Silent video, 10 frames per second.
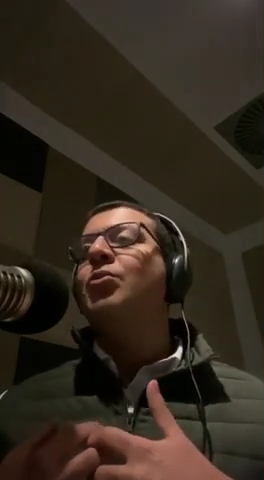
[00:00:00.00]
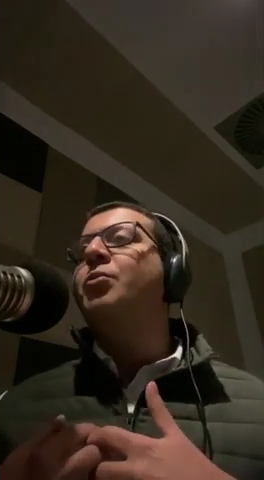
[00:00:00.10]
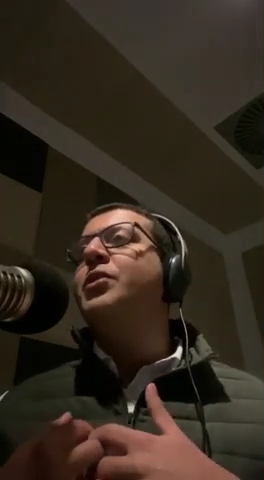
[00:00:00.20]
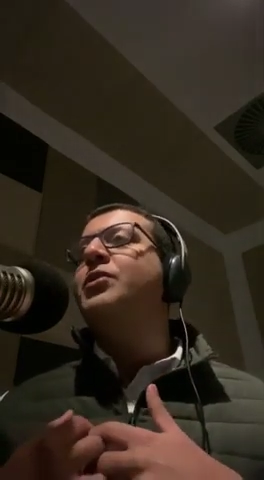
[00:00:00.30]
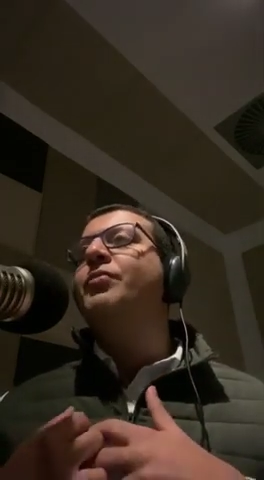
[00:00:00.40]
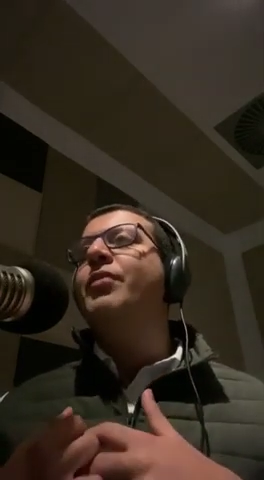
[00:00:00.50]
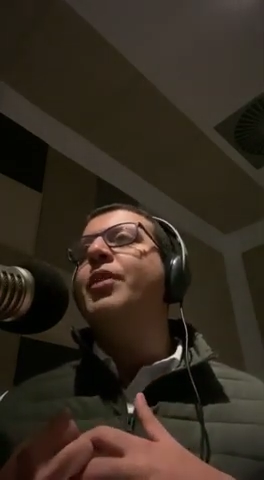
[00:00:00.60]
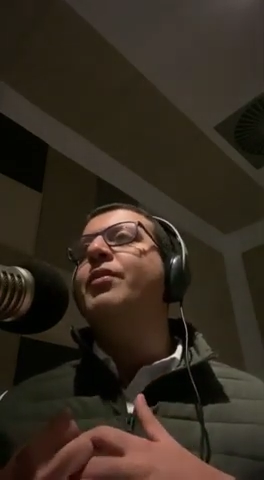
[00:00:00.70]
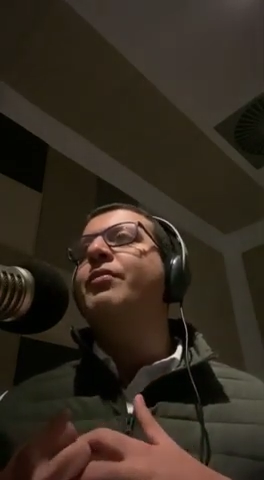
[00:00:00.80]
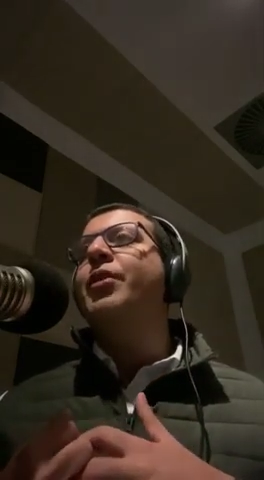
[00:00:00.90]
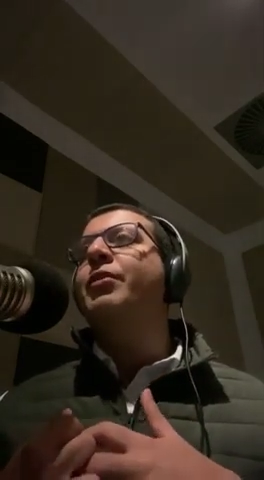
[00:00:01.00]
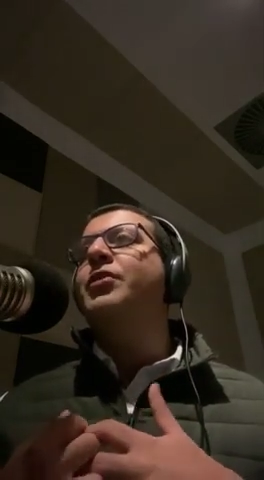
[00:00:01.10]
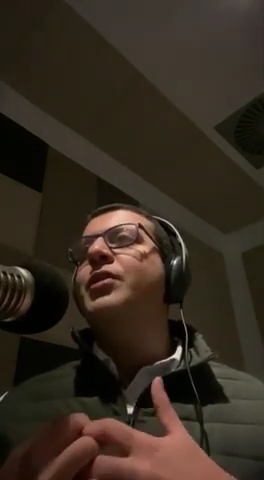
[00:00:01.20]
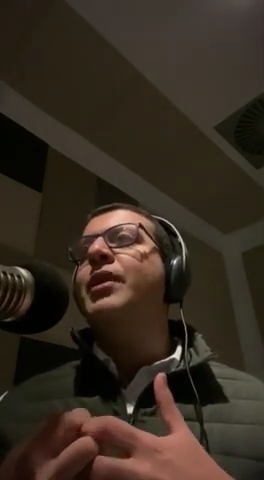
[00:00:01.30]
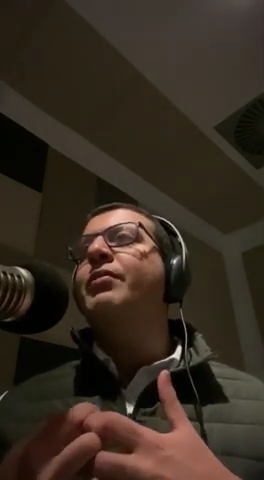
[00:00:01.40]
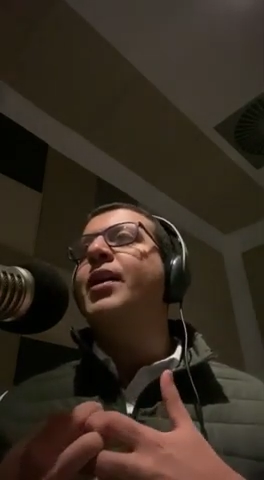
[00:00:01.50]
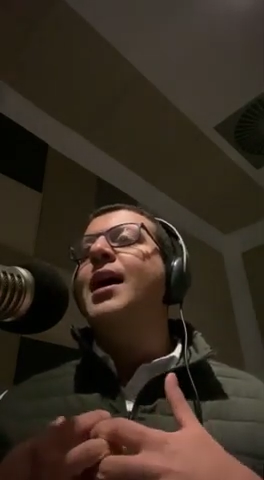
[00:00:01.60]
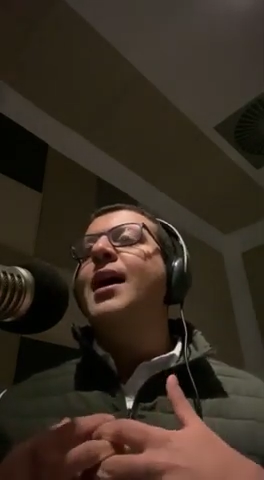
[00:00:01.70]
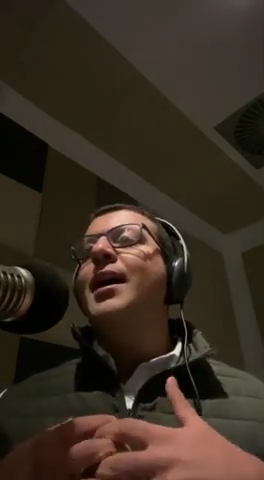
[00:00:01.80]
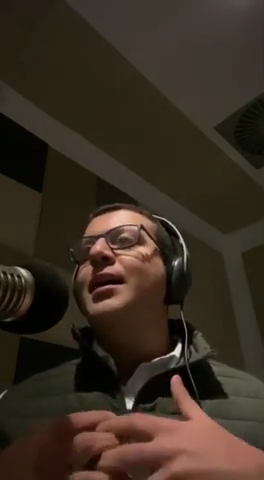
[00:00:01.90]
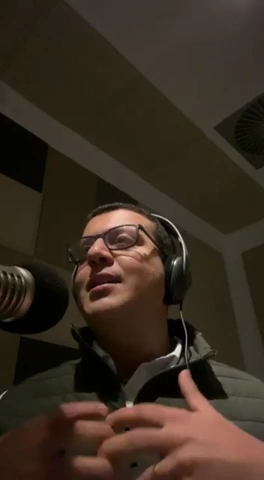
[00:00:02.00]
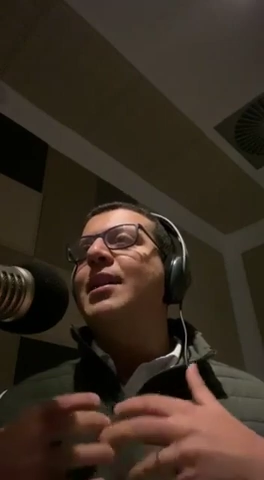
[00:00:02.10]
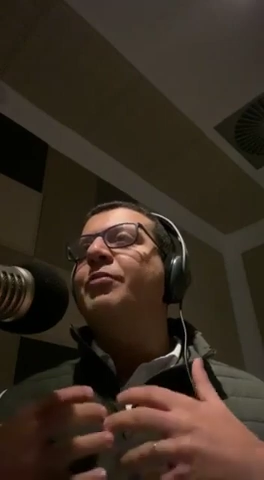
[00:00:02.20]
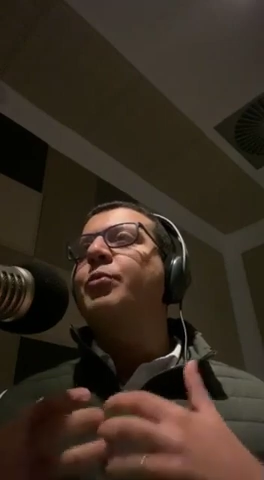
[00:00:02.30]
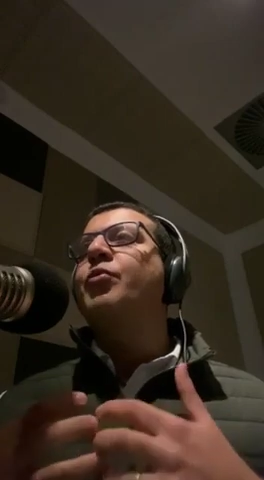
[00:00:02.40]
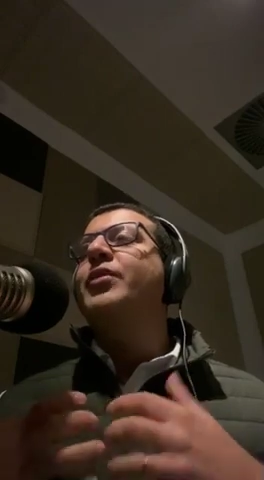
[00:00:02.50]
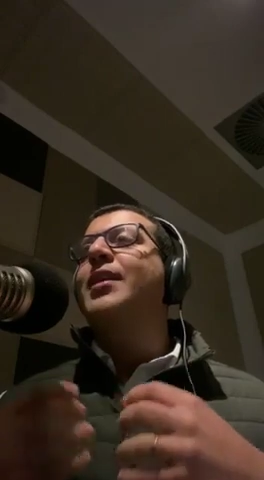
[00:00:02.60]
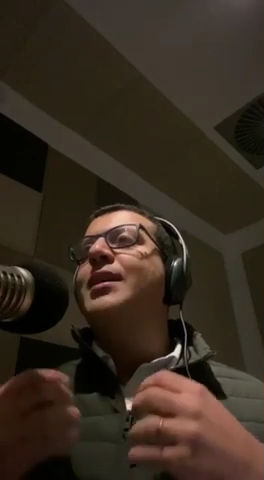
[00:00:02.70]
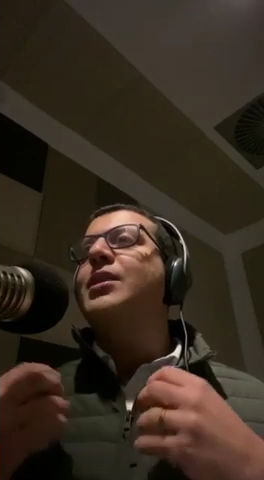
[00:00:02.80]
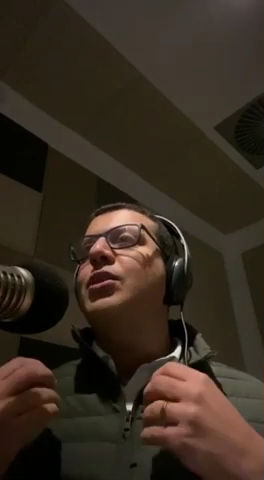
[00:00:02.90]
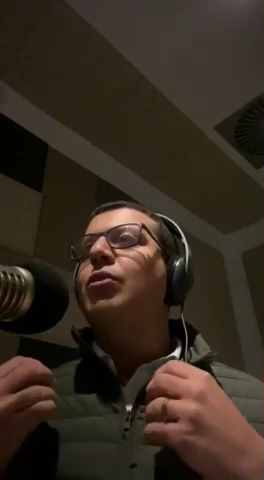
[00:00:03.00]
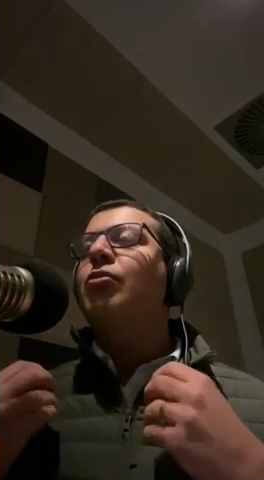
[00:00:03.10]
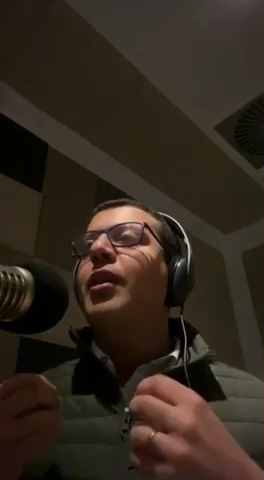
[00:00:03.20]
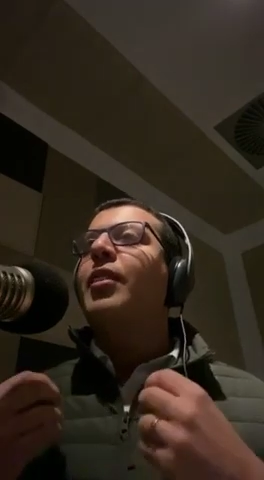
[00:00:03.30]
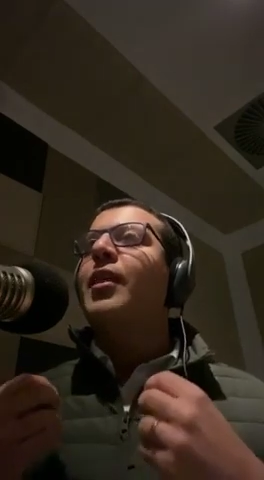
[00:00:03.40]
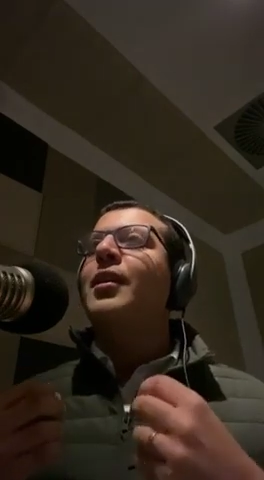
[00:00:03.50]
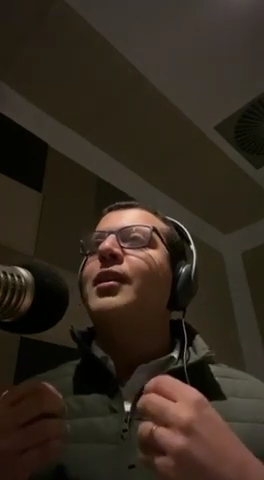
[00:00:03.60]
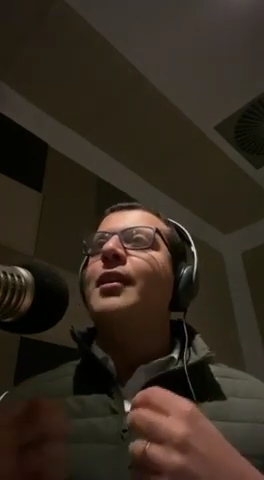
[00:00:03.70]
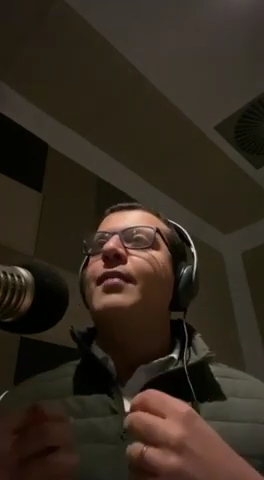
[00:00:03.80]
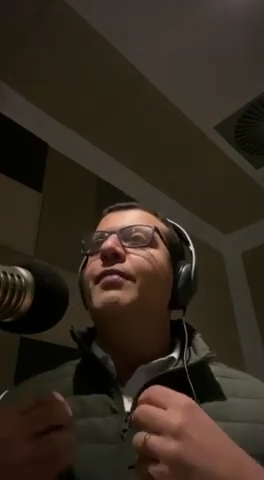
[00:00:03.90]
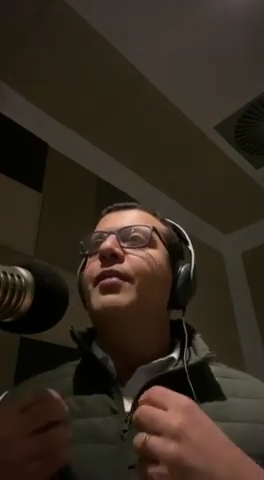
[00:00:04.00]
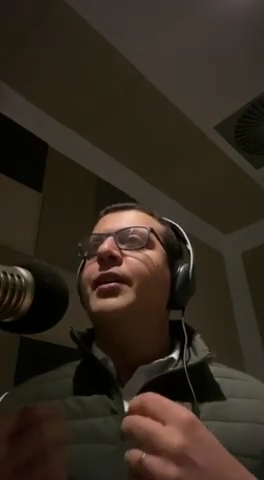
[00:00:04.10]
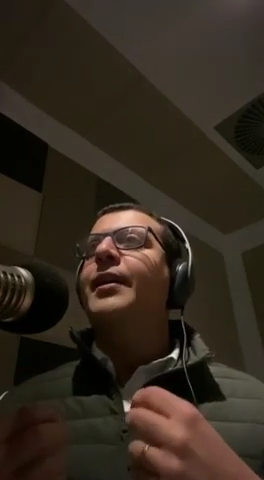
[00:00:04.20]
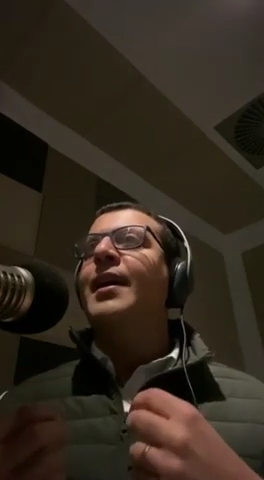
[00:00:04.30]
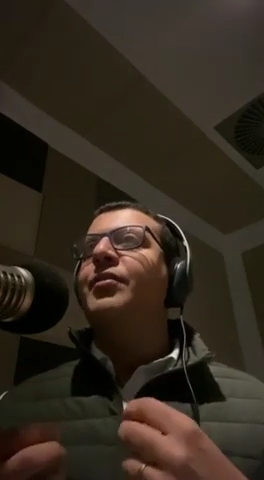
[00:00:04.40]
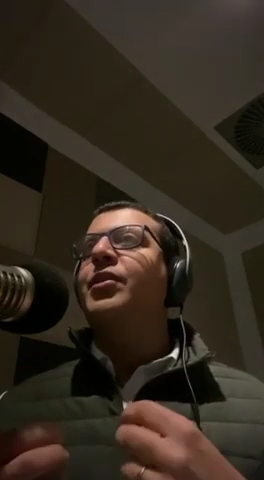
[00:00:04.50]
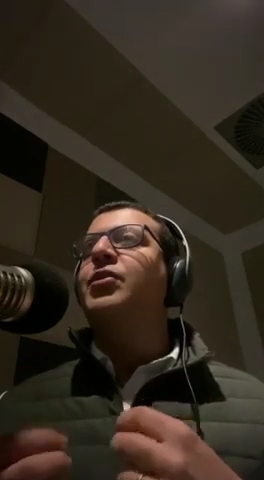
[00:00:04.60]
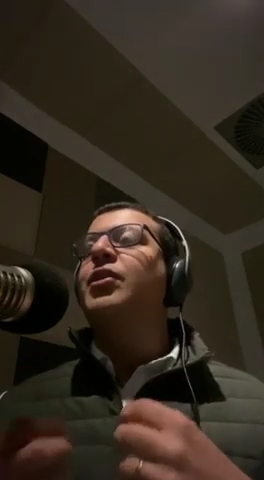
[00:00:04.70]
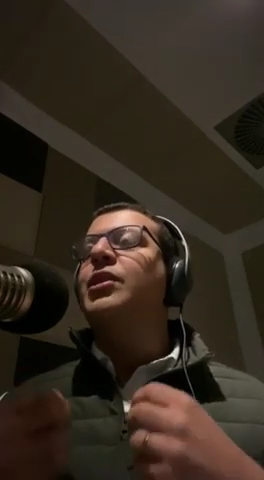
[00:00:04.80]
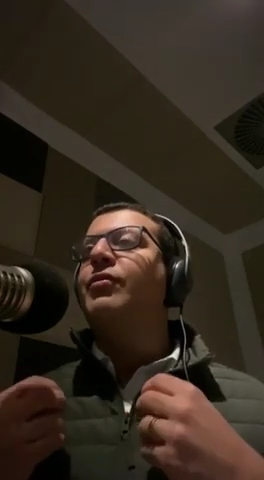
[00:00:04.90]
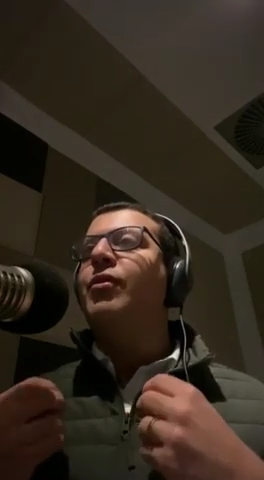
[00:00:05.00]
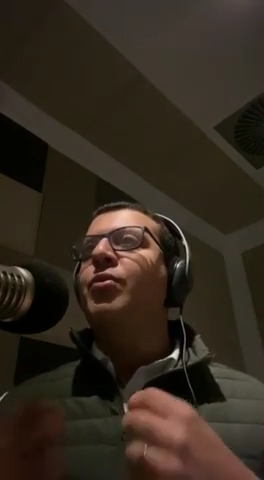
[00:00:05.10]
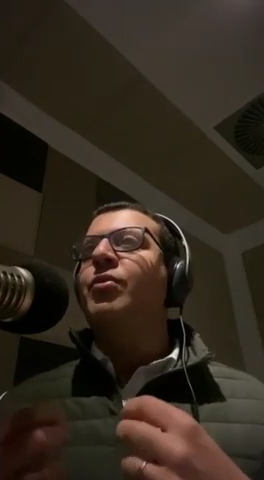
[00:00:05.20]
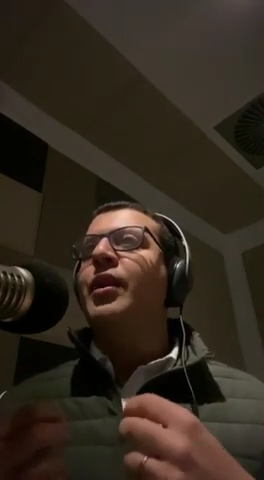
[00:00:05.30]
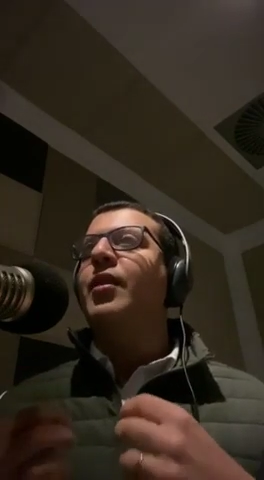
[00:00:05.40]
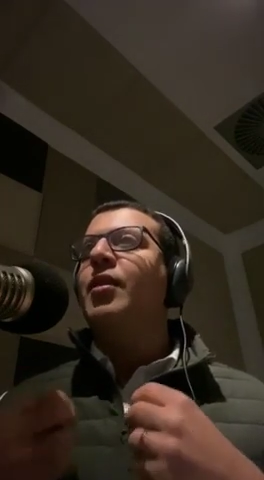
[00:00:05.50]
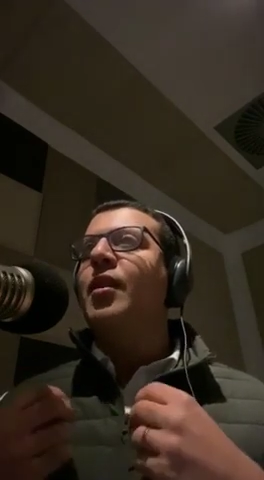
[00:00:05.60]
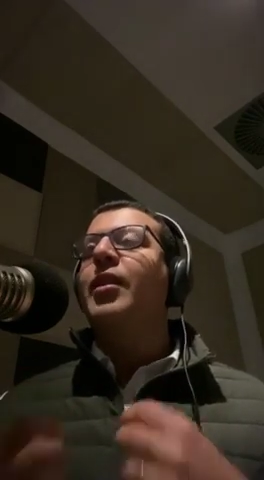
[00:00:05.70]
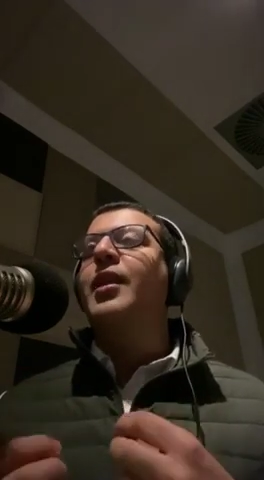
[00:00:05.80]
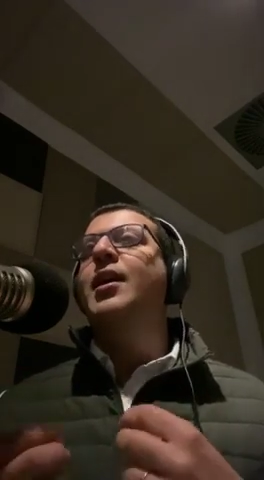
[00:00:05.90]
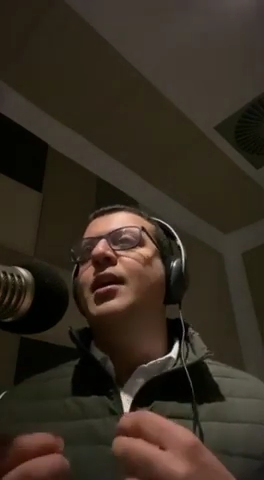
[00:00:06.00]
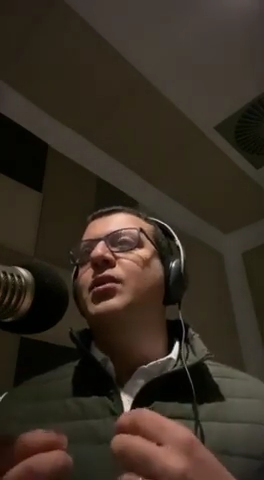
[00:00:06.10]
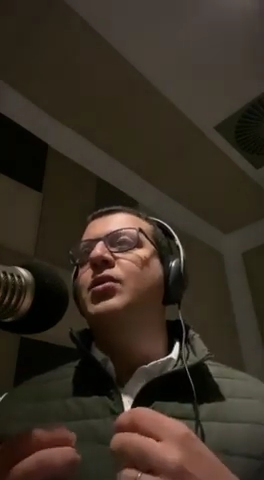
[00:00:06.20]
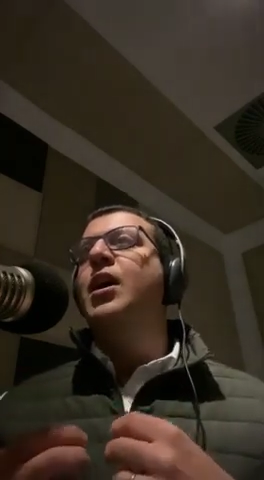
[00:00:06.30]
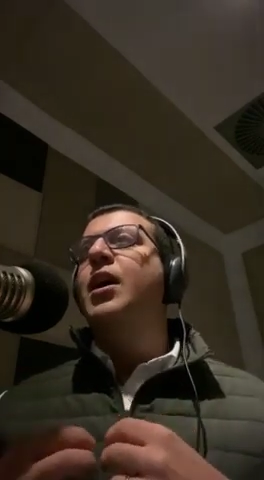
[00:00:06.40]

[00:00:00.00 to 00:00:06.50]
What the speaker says: so it's very safe, and it's have proven that's the only thing that can fight cavities is fluoride, nothing else.